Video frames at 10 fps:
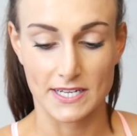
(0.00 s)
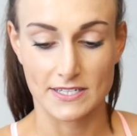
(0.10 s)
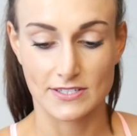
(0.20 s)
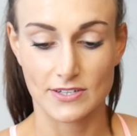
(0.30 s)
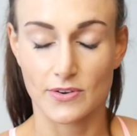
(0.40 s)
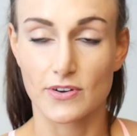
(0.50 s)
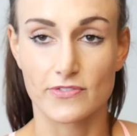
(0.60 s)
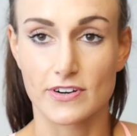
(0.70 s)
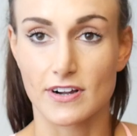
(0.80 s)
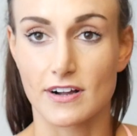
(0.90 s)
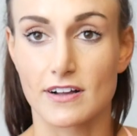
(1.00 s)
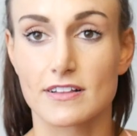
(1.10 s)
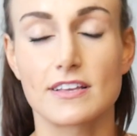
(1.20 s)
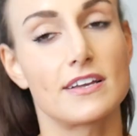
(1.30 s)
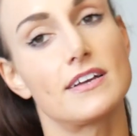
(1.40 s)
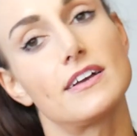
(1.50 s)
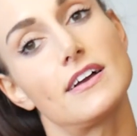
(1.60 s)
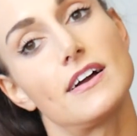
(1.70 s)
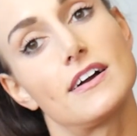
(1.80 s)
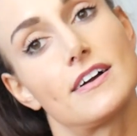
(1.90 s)
So overall,
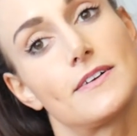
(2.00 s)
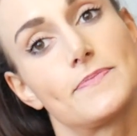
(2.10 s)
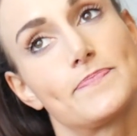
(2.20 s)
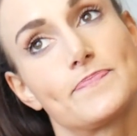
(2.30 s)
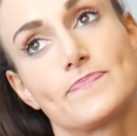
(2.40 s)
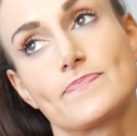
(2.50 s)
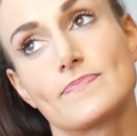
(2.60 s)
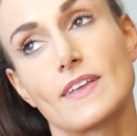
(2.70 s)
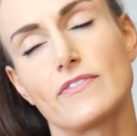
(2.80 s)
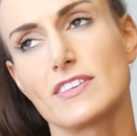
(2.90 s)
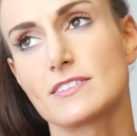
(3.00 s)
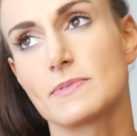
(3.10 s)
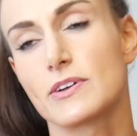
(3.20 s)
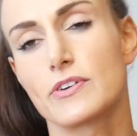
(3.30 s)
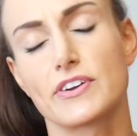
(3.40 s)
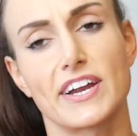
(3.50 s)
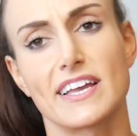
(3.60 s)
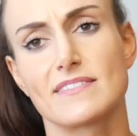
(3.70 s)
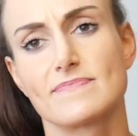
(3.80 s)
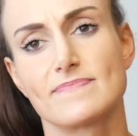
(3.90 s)
everything's been going
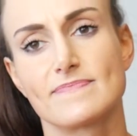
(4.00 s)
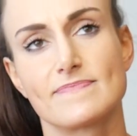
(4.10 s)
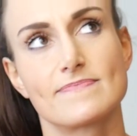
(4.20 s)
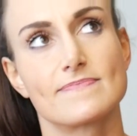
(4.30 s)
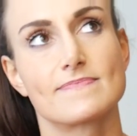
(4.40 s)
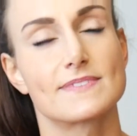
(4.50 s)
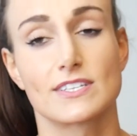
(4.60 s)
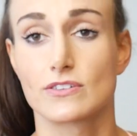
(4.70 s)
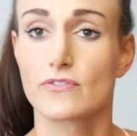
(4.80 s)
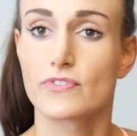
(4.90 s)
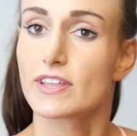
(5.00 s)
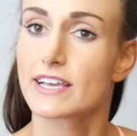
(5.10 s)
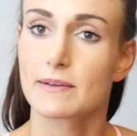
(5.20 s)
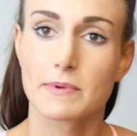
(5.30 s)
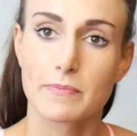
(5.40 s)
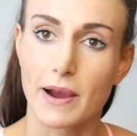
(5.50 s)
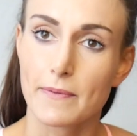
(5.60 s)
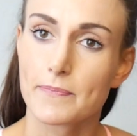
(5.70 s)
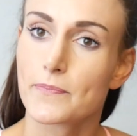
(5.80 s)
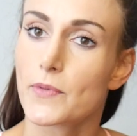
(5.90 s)
great. Still don't feel like I'm in
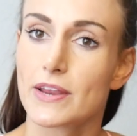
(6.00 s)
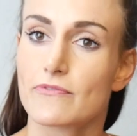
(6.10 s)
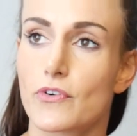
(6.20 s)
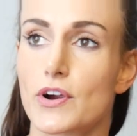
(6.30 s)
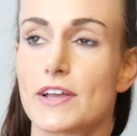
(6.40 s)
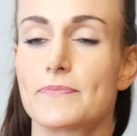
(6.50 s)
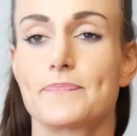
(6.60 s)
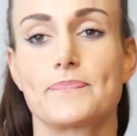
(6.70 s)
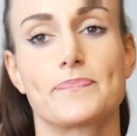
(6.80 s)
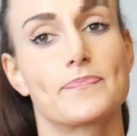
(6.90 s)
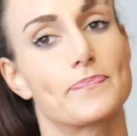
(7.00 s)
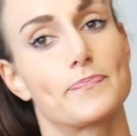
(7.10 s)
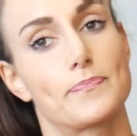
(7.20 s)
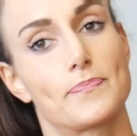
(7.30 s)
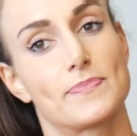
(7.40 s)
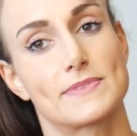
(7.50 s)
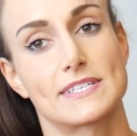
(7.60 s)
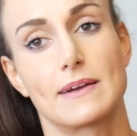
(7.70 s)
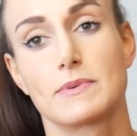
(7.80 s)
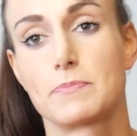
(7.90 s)
prep, waiting for it. It's
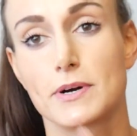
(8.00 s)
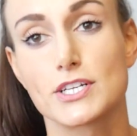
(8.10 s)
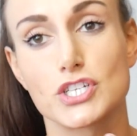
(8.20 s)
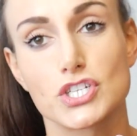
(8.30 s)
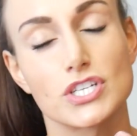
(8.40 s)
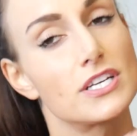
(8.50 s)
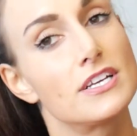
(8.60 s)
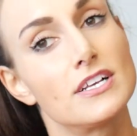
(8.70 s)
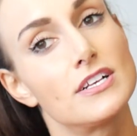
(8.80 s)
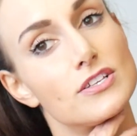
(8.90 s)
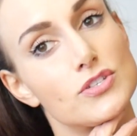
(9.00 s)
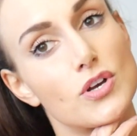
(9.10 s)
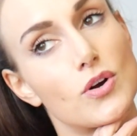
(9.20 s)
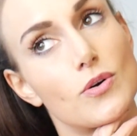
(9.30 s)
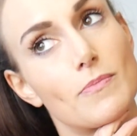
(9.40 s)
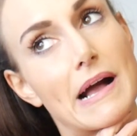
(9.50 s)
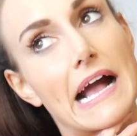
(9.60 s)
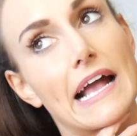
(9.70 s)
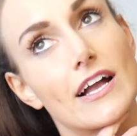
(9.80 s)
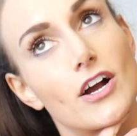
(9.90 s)
time to push. So
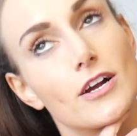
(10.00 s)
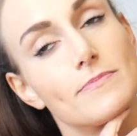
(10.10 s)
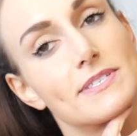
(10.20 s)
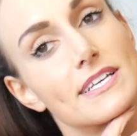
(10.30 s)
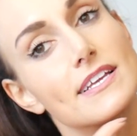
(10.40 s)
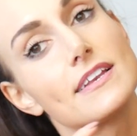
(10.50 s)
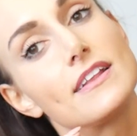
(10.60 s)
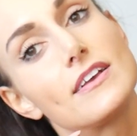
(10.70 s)
my carbs did